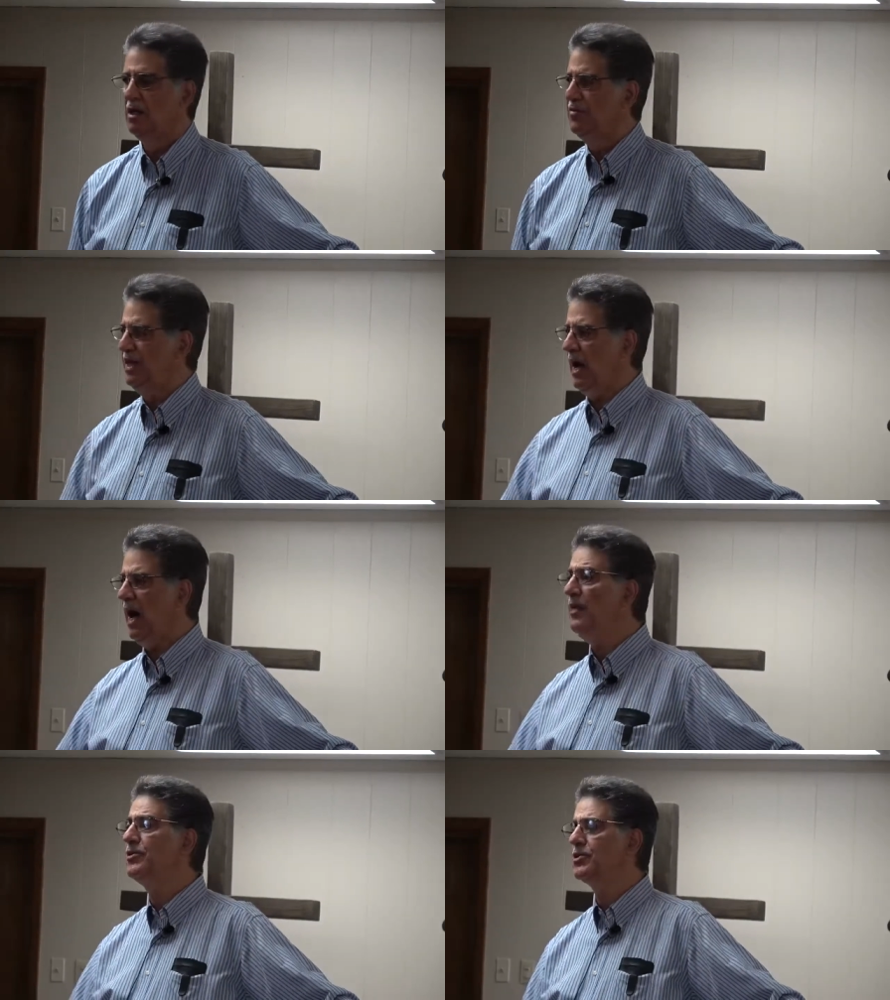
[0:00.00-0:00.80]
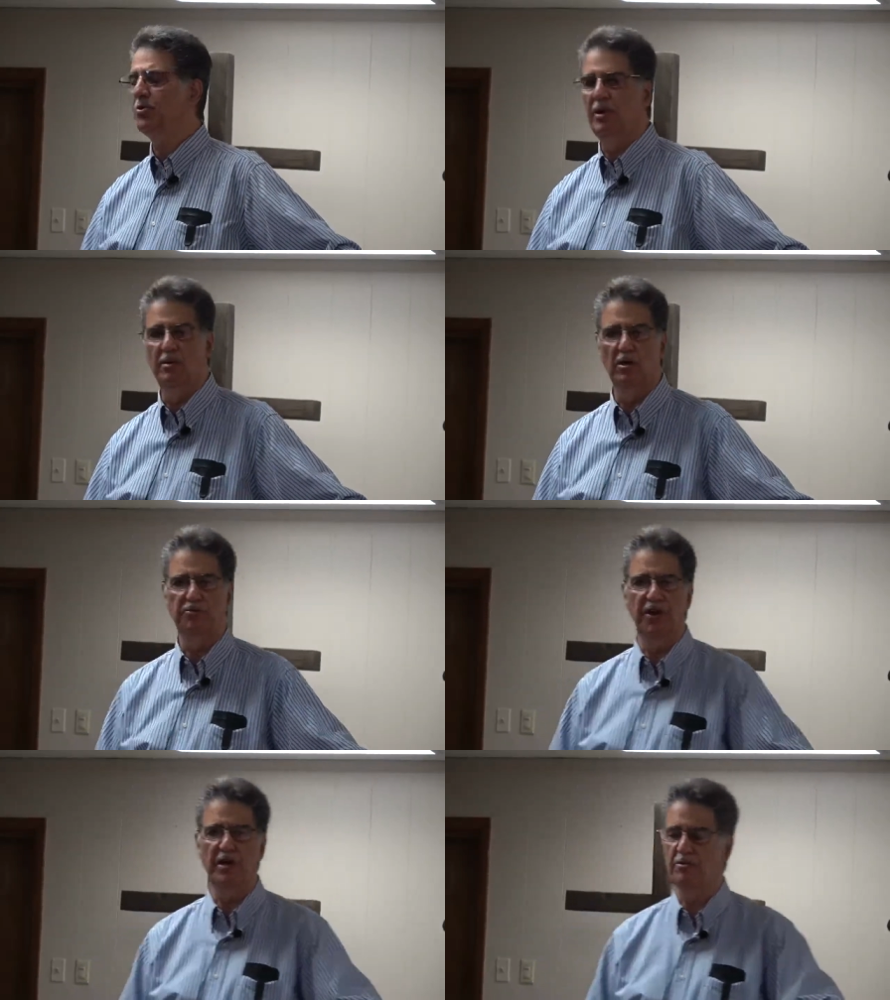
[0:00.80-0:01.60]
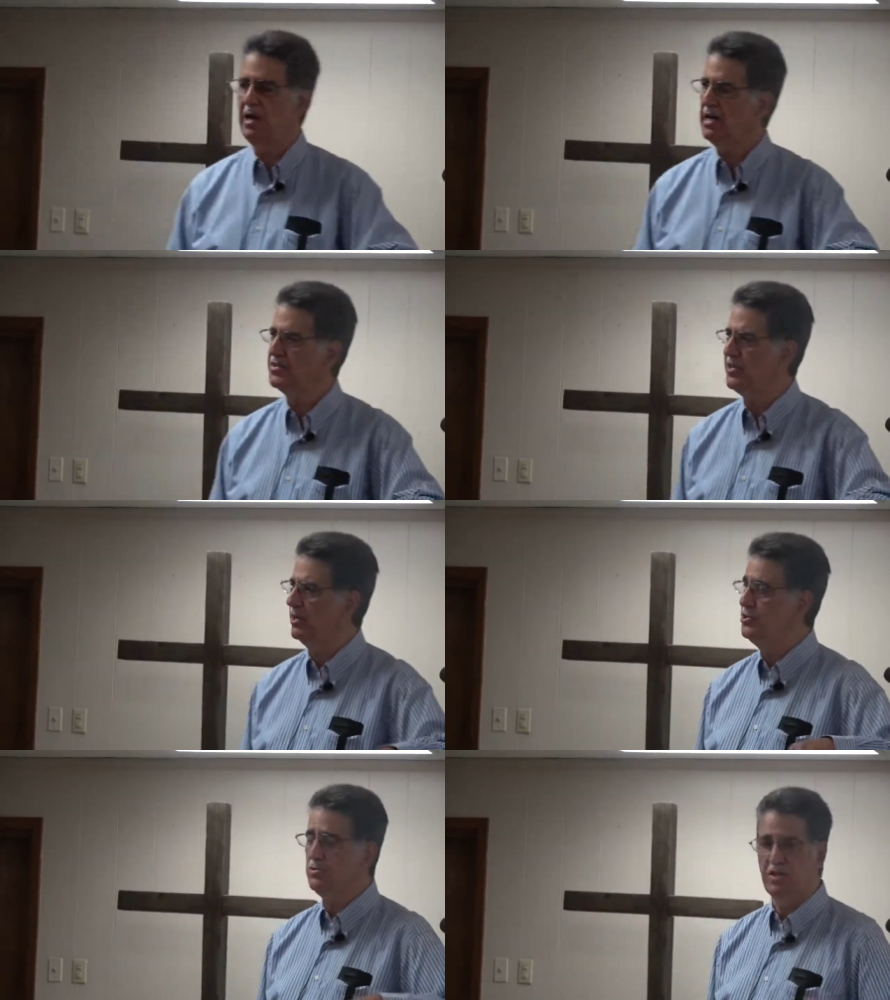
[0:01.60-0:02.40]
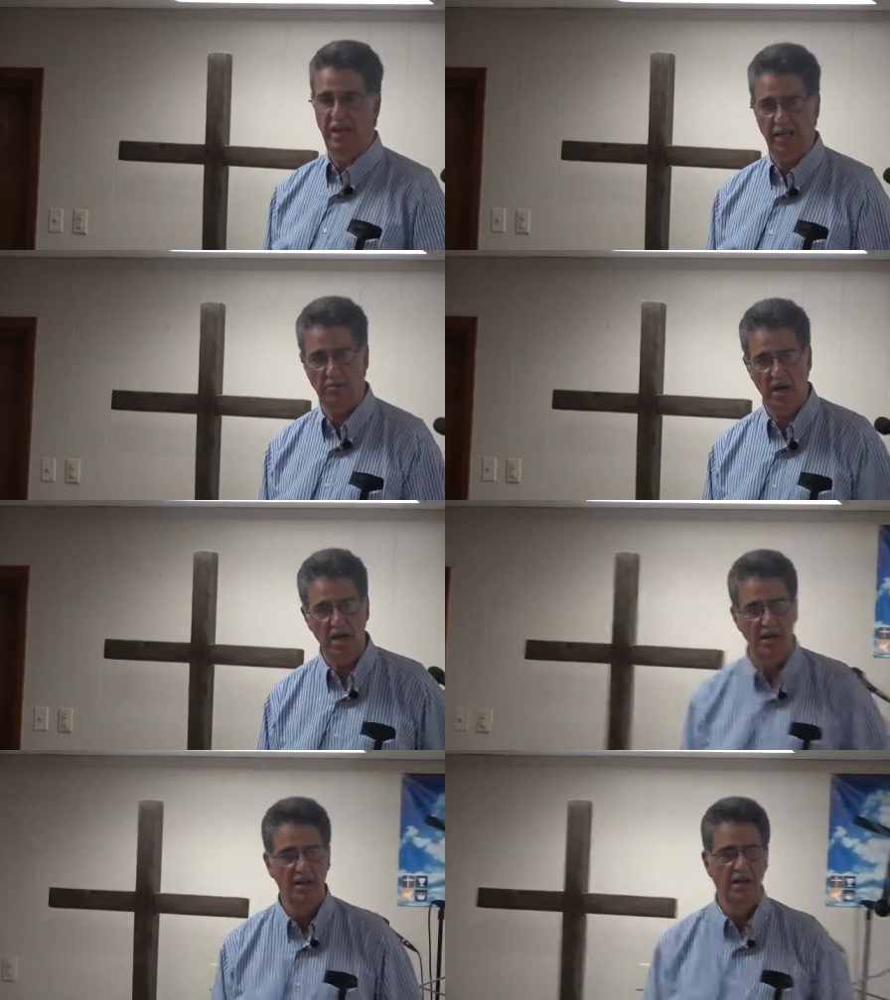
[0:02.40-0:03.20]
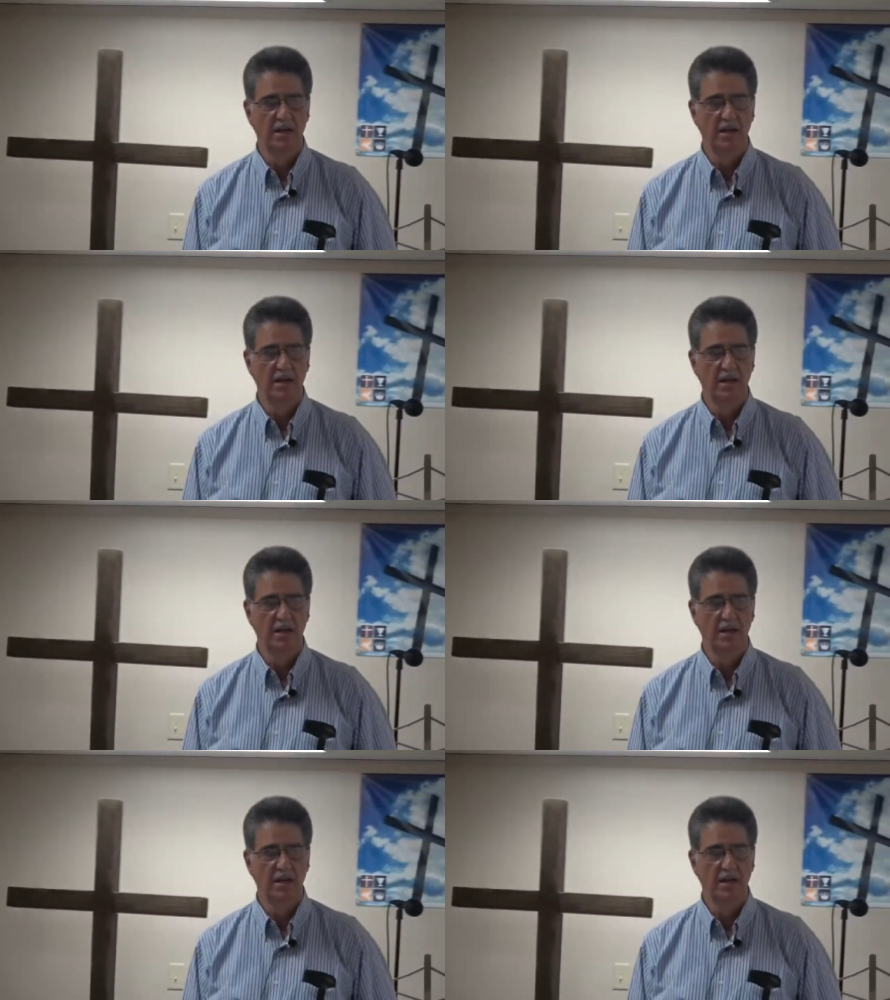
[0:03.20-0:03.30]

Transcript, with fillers: The other criminal turned around and said, are you kidding me?